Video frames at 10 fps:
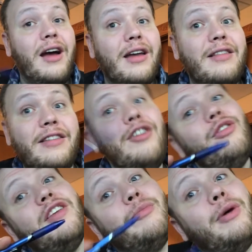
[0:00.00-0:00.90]
consider
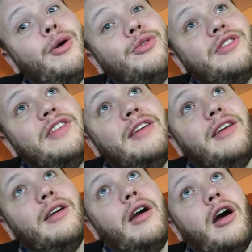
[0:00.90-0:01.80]
this post
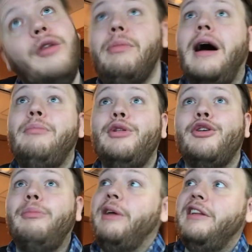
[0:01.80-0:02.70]
the
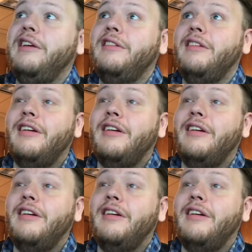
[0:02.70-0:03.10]
unpopular opinion.